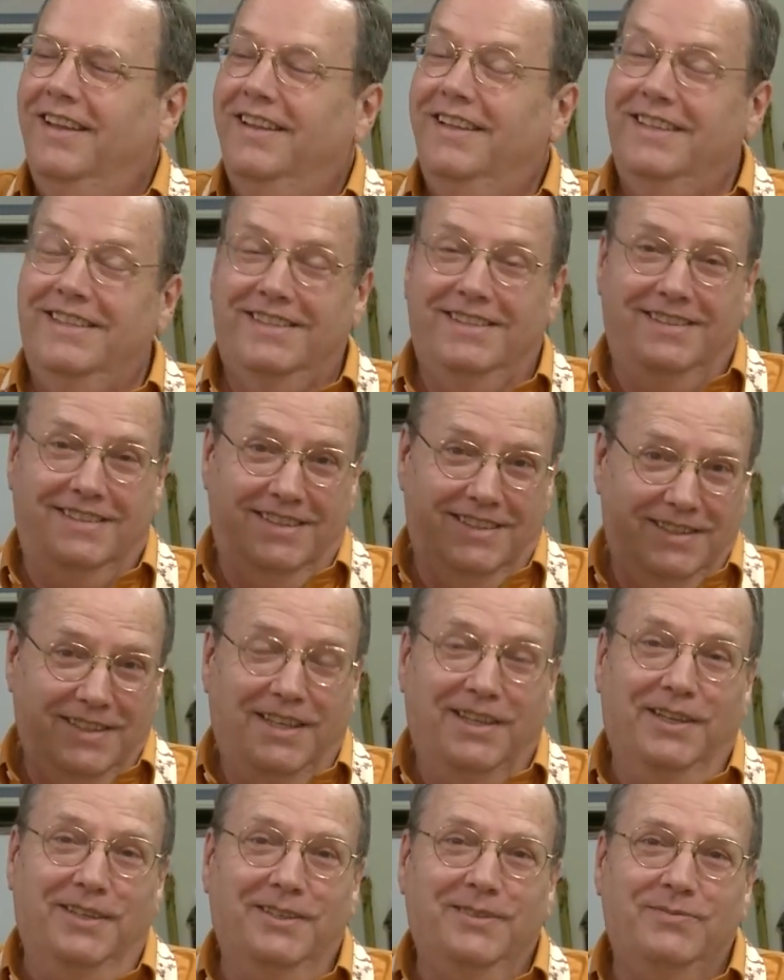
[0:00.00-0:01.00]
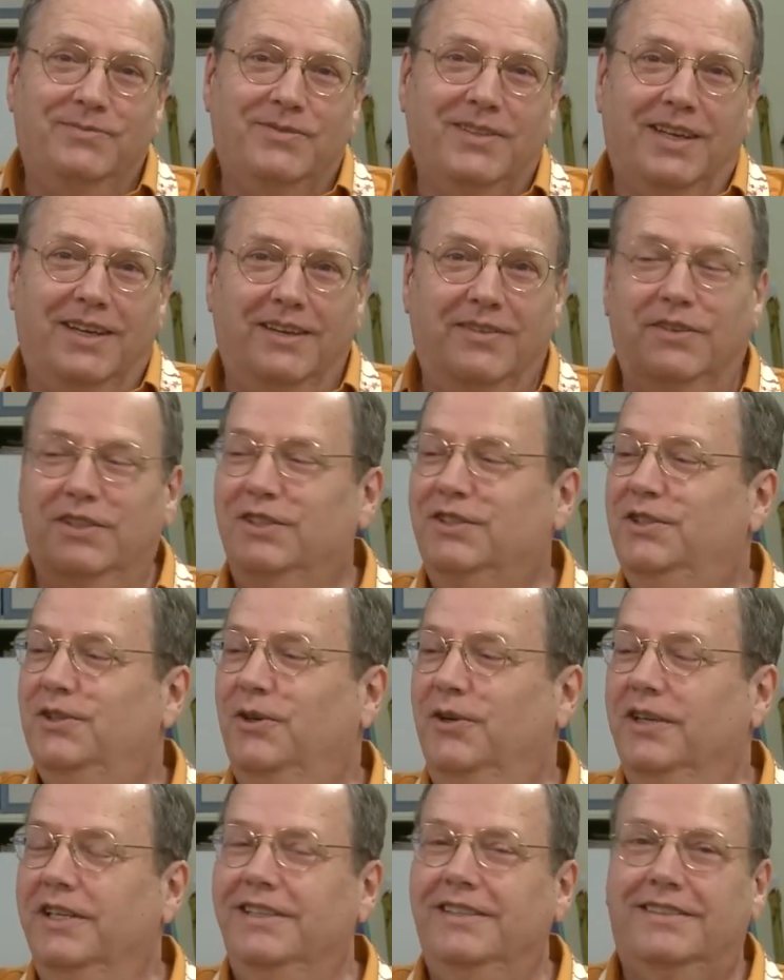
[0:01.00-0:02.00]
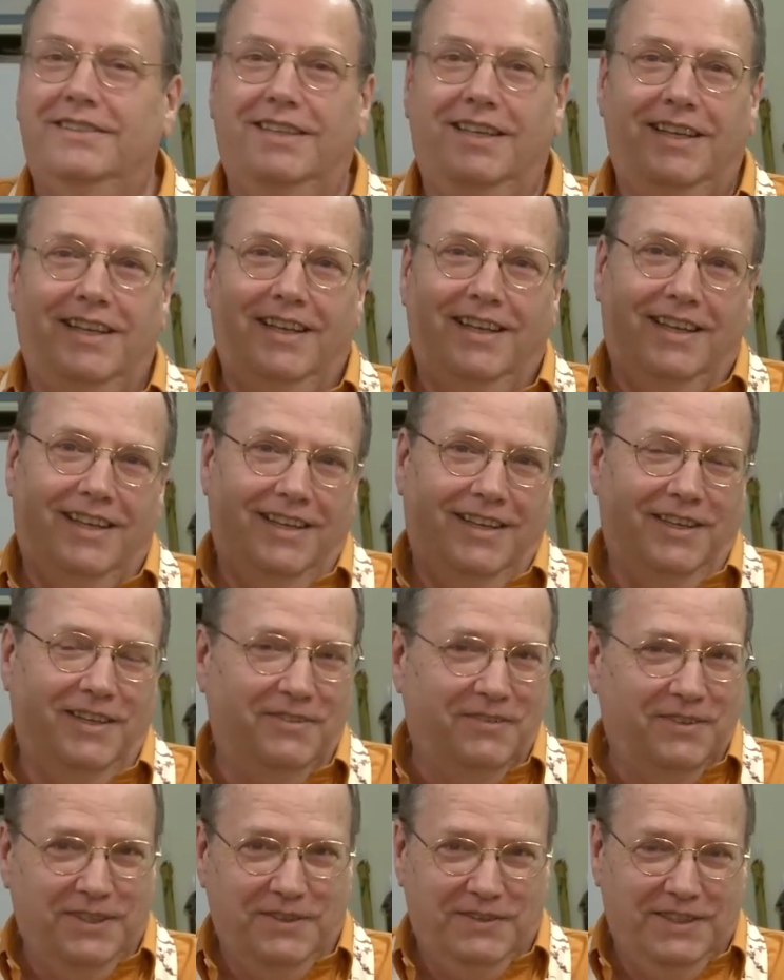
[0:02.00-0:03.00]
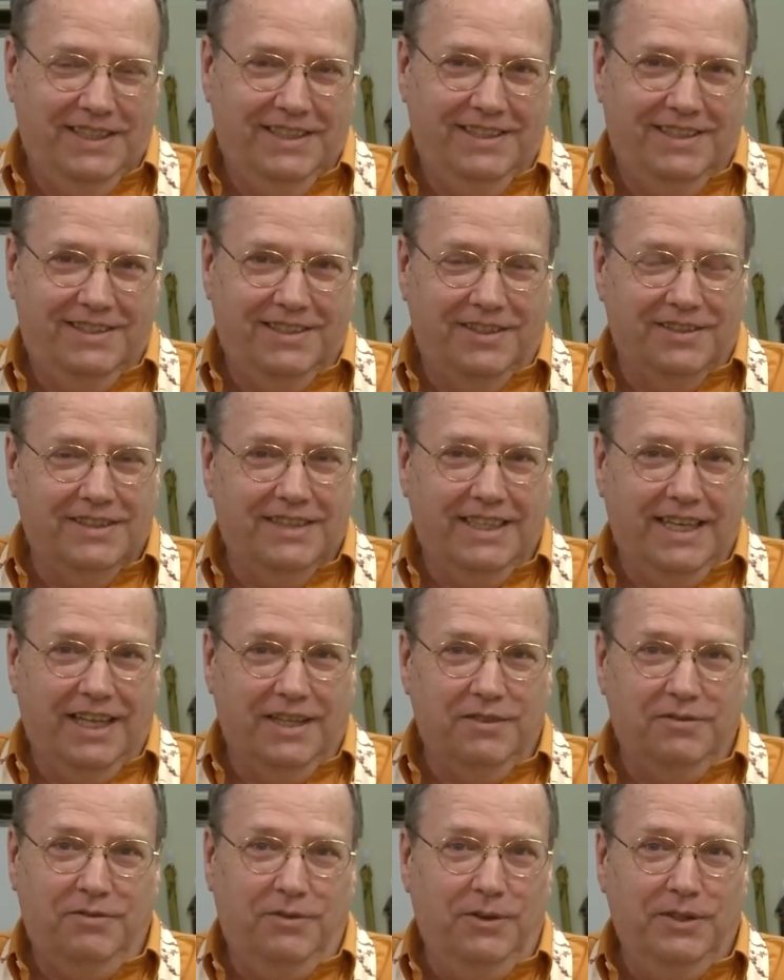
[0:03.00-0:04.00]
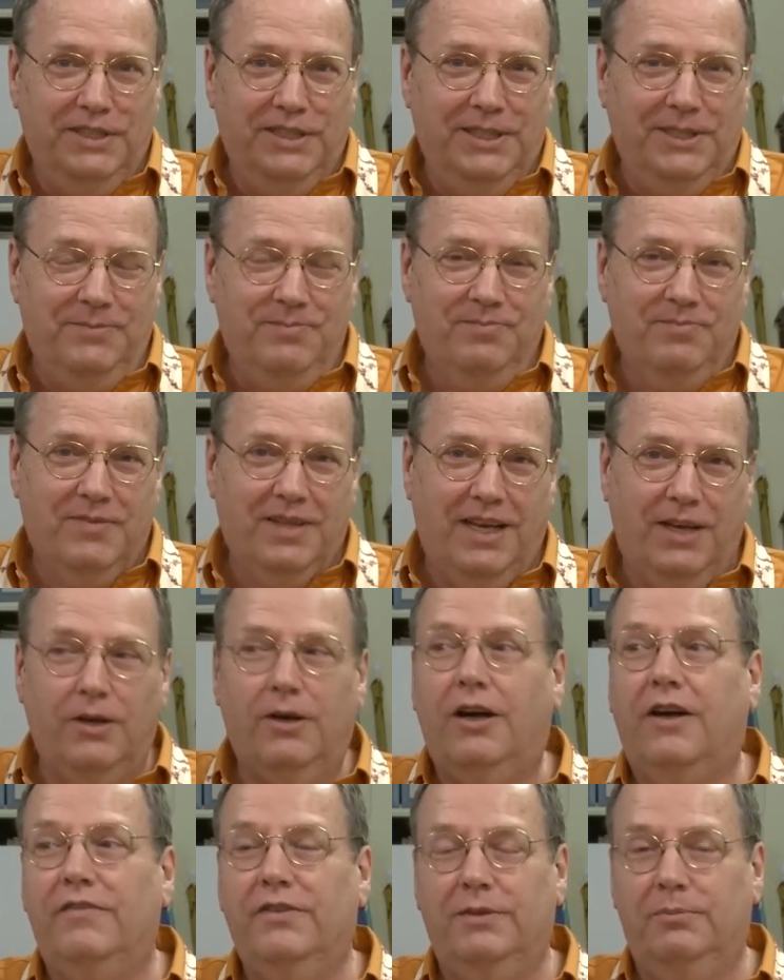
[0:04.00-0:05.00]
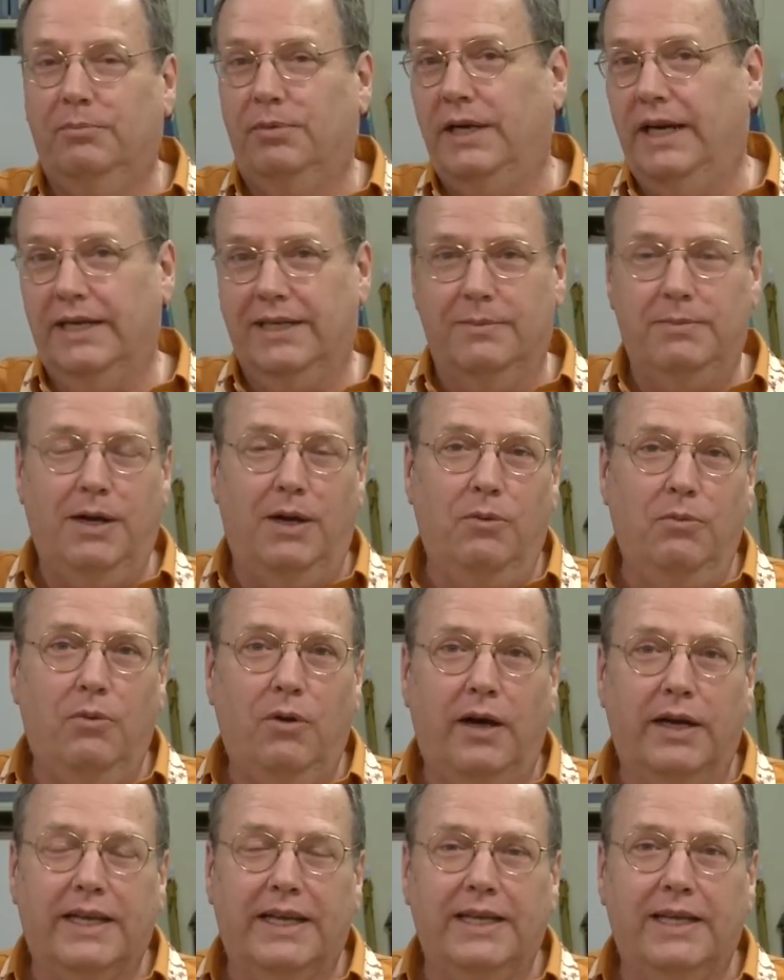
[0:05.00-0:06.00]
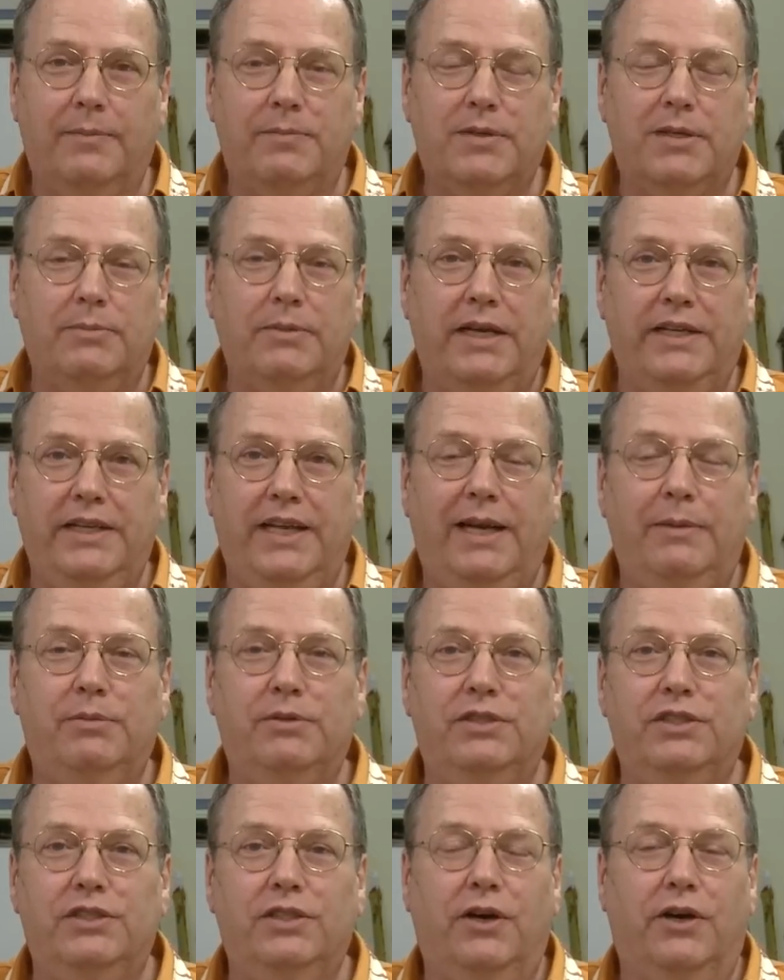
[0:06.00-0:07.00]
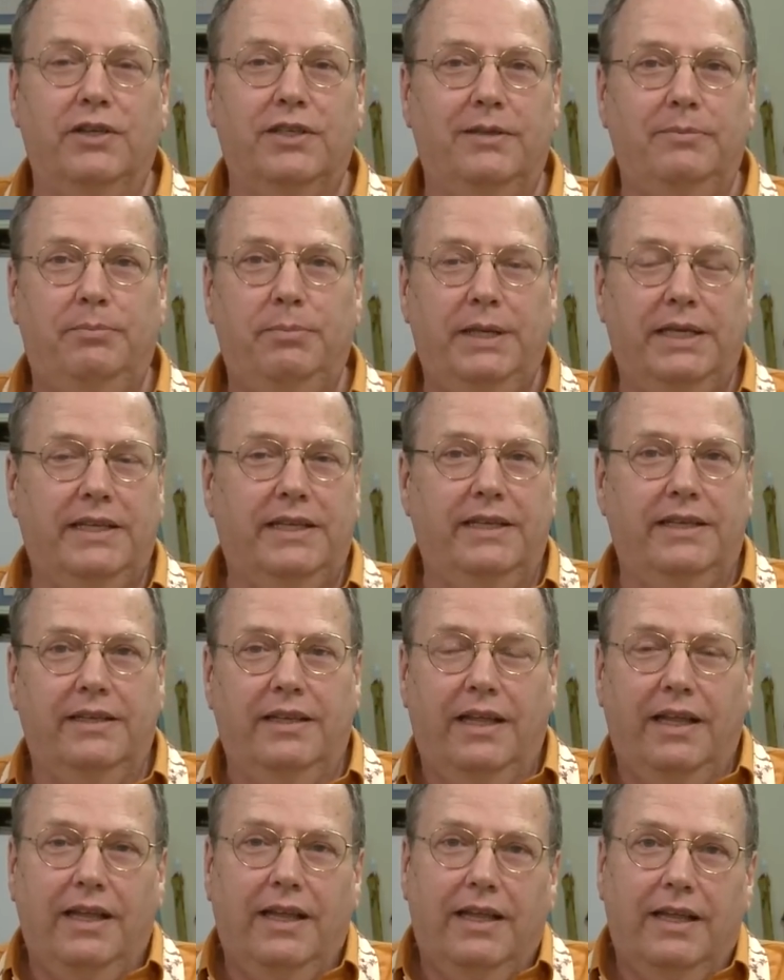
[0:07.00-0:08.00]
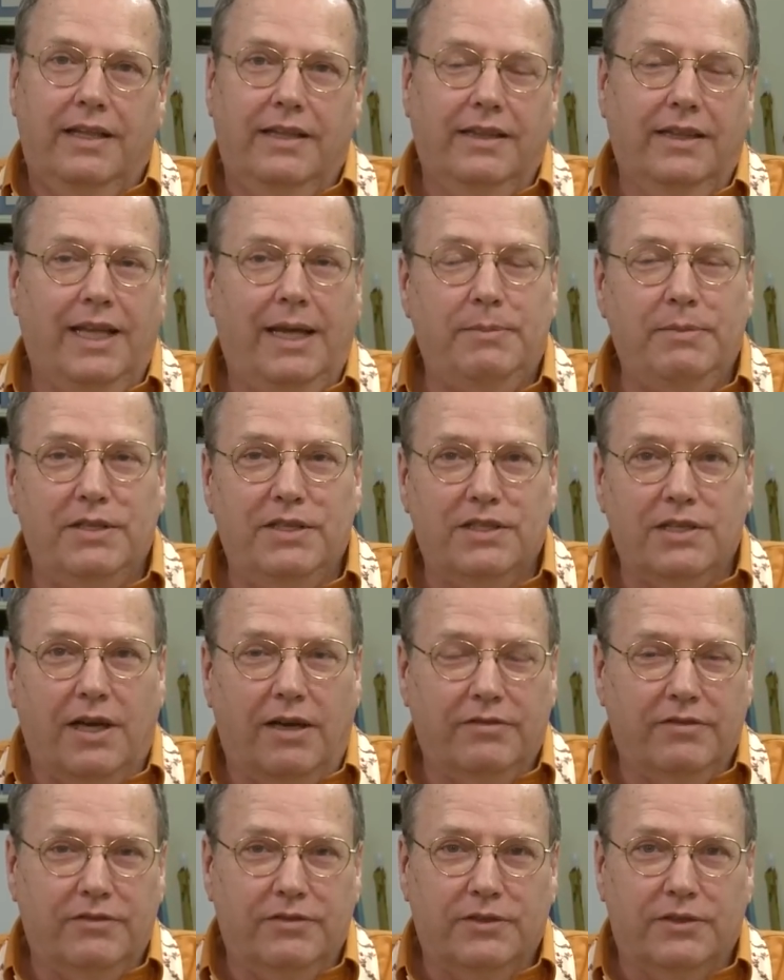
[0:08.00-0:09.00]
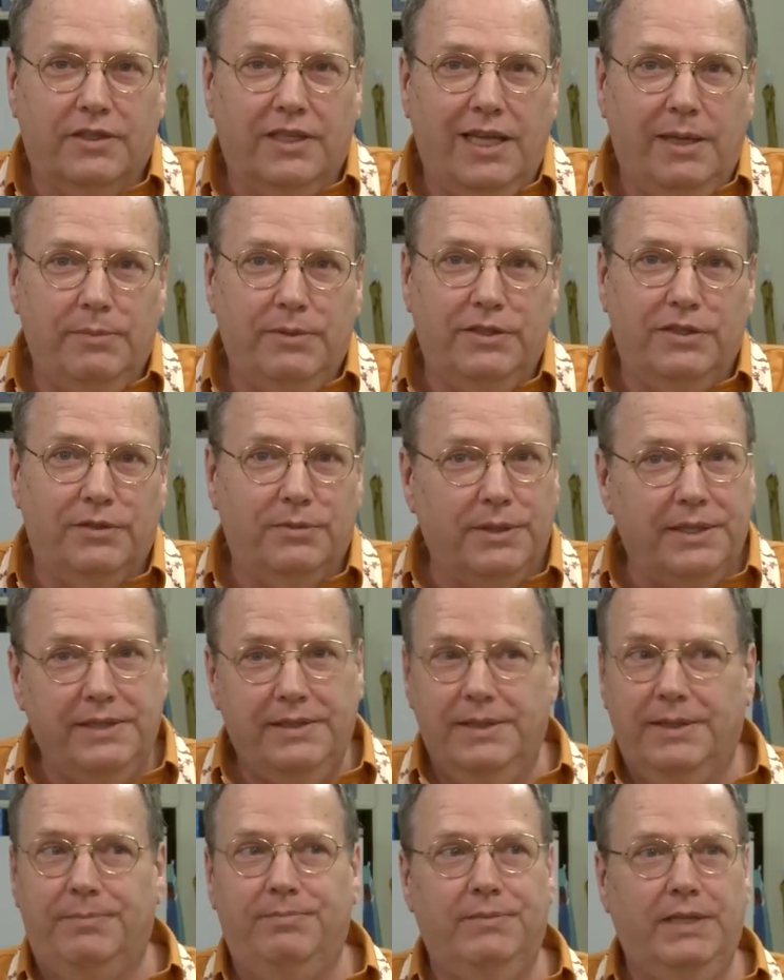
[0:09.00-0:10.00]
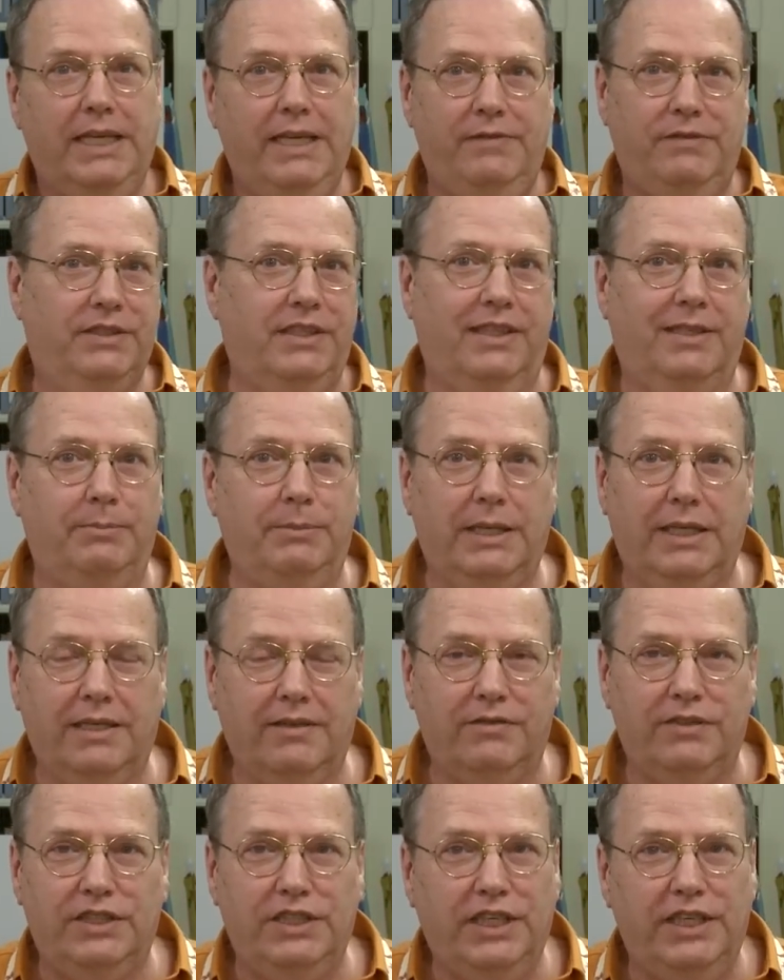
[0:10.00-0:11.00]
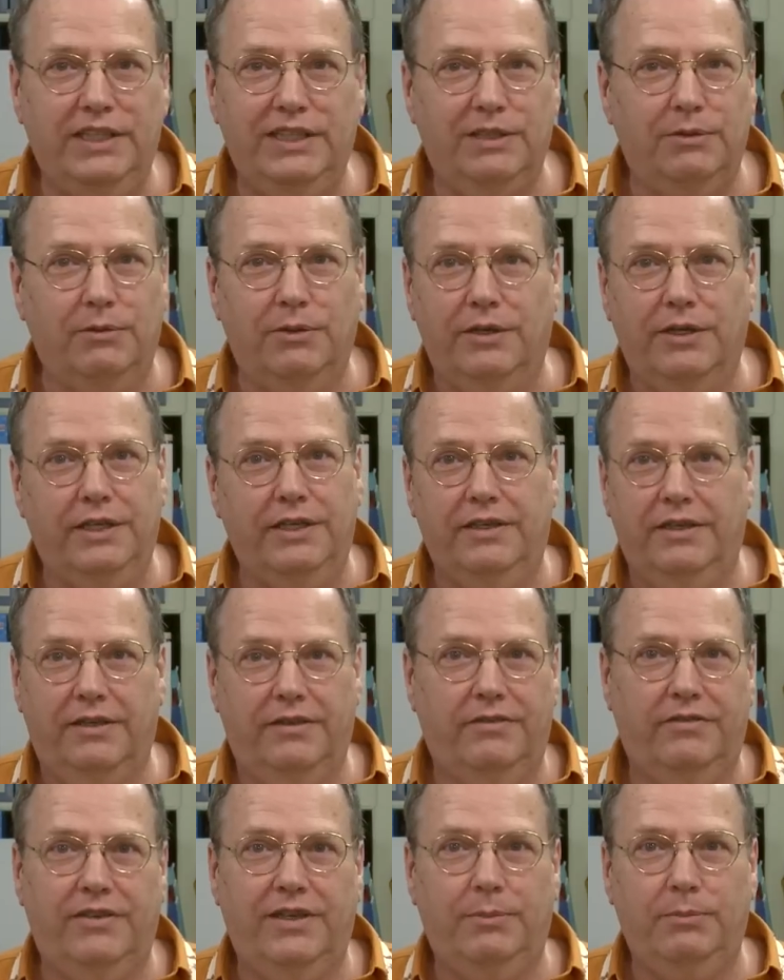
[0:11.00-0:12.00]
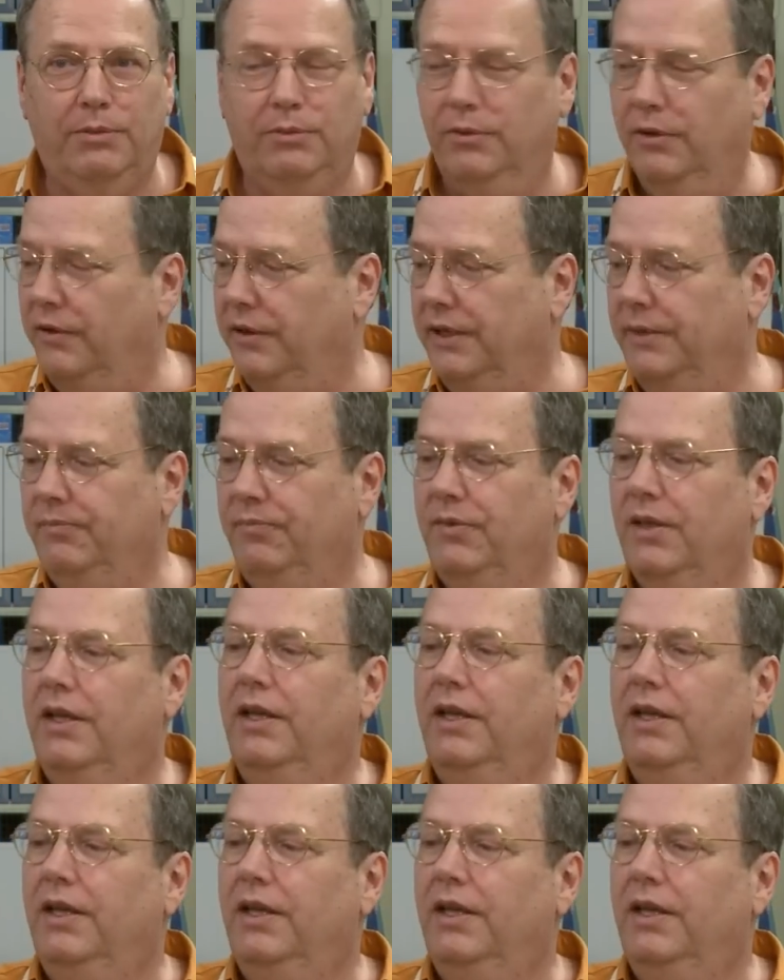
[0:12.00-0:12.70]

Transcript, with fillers: This is another of the joys of living in Southern California. I often brag about walking up to my neighbor's yard and picking lemons off of her lemon tree, even in the middle of January, February.